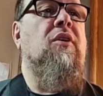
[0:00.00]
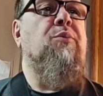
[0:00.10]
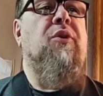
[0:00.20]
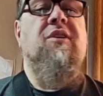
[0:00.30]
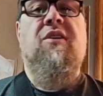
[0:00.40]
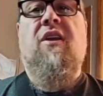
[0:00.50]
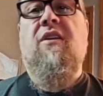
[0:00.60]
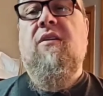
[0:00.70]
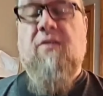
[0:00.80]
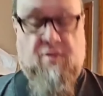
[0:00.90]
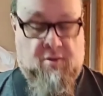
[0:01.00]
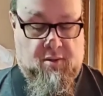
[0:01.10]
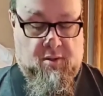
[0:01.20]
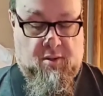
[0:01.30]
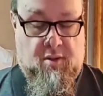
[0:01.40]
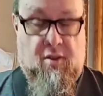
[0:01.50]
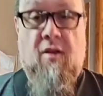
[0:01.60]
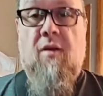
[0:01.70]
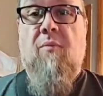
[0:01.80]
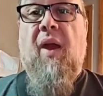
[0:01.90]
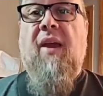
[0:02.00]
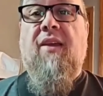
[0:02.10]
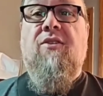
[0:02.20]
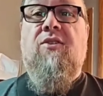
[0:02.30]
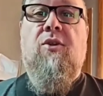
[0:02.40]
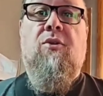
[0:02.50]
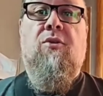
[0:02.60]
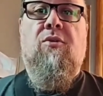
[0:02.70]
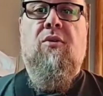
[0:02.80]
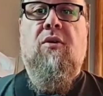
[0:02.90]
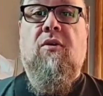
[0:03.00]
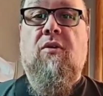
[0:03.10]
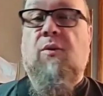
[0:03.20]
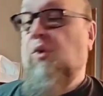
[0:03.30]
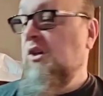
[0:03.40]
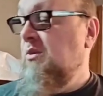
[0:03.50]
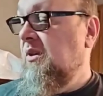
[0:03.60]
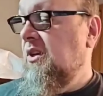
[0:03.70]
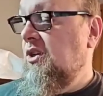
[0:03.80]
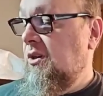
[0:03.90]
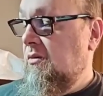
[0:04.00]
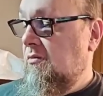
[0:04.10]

preset. Back into the bridge position.